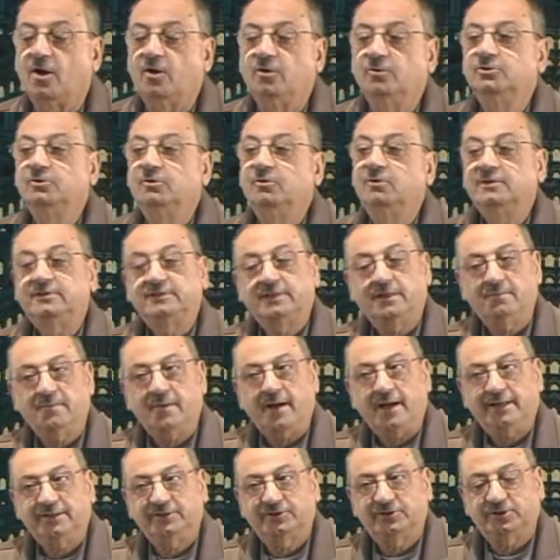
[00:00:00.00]
Now, you will
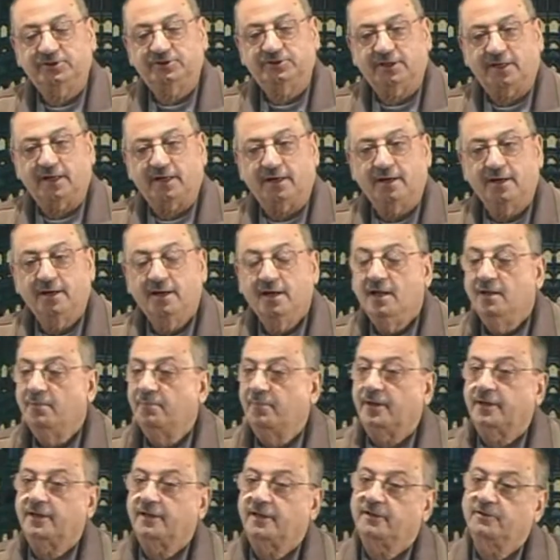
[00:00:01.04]
say my sister.
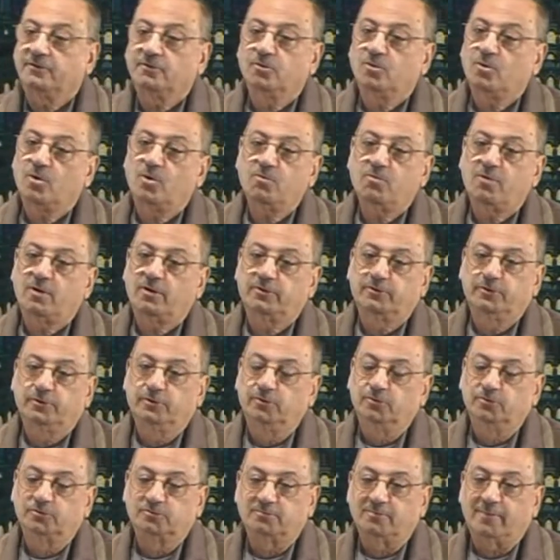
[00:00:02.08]
But you don't
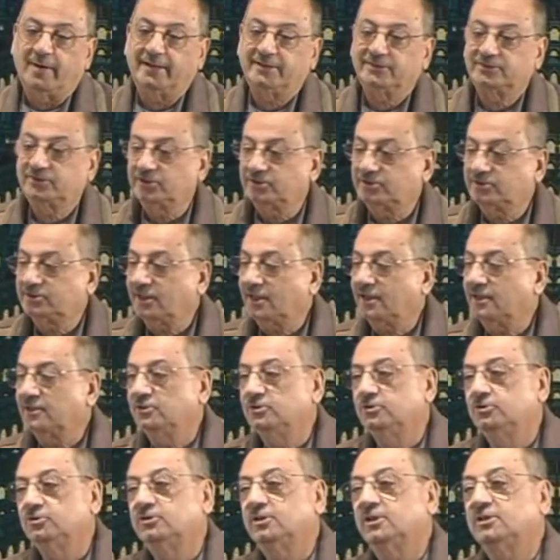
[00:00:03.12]
want to use my
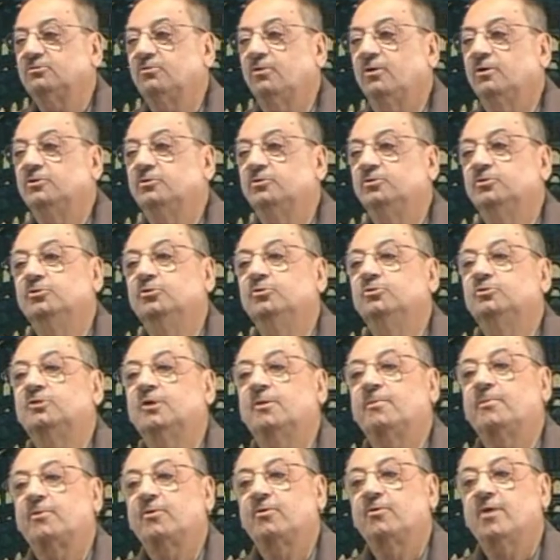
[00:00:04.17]
sister, you just want to
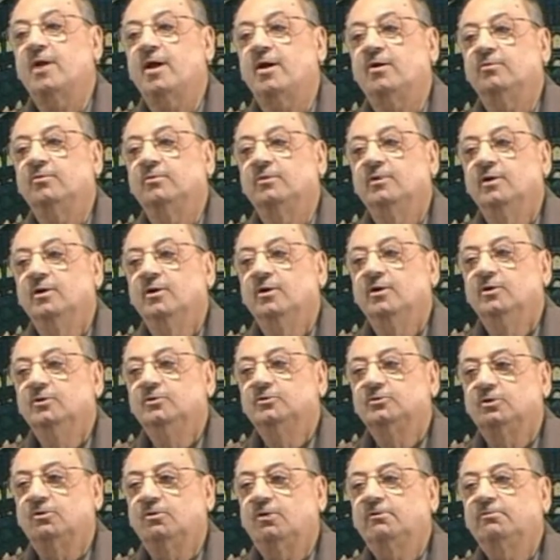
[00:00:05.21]
use the pronoun.
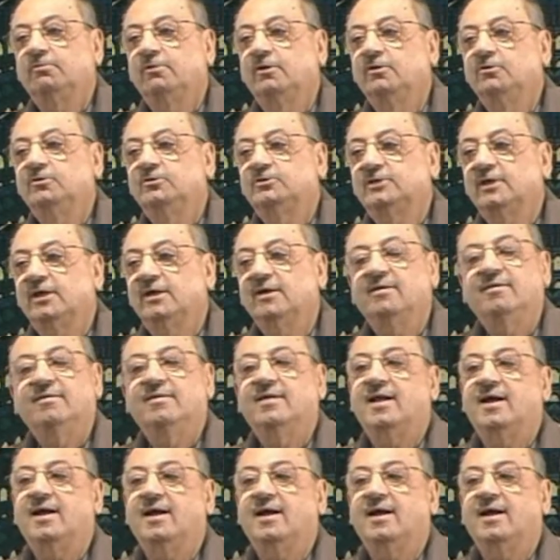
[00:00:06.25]
So what will you say?